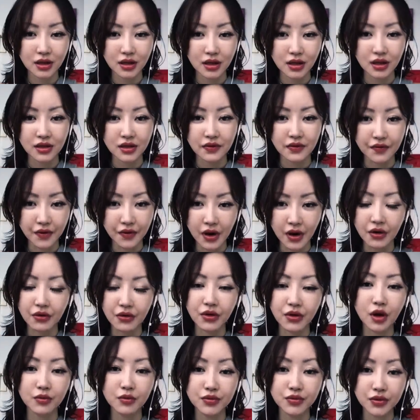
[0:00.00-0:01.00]
It's very
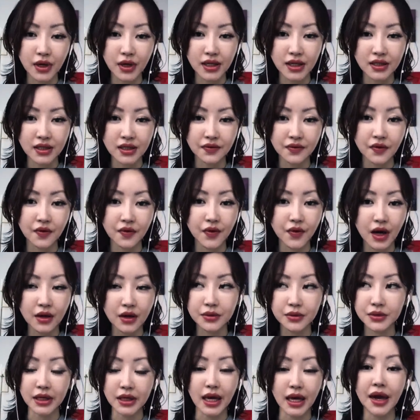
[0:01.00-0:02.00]
oppressive environment.
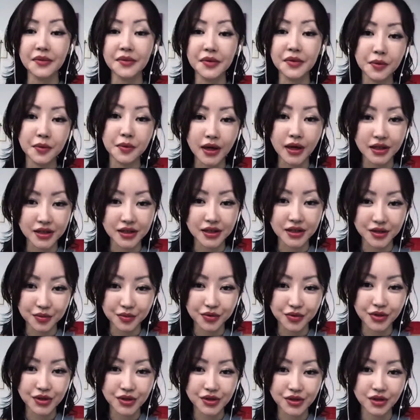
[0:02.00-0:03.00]
It's like everybody is a
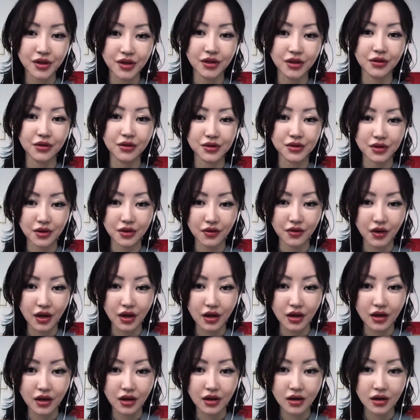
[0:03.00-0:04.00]
prisoner in North
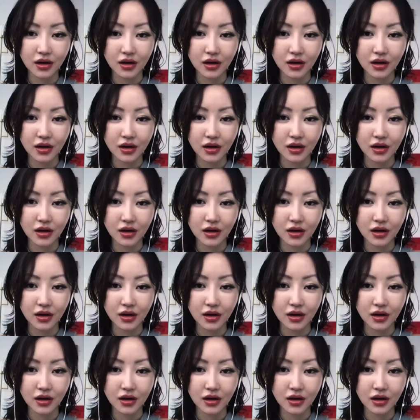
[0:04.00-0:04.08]
Korea,